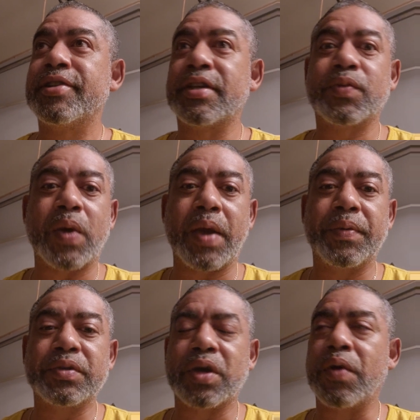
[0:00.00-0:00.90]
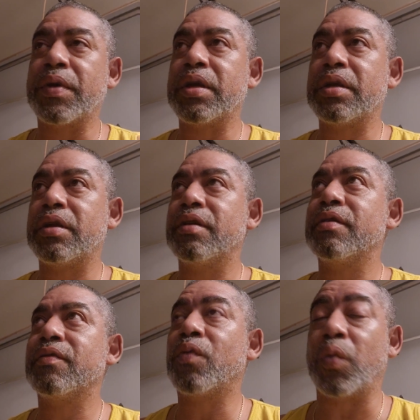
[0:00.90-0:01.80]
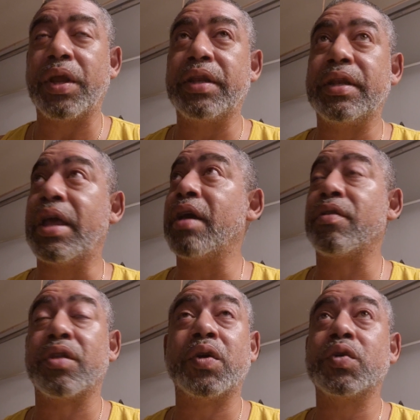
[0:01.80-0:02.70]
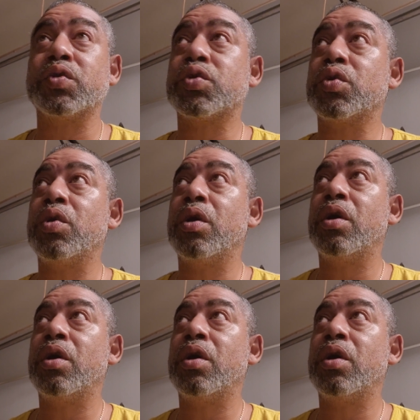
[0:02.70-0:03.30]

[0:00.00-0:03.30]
that's why it was already written down. Those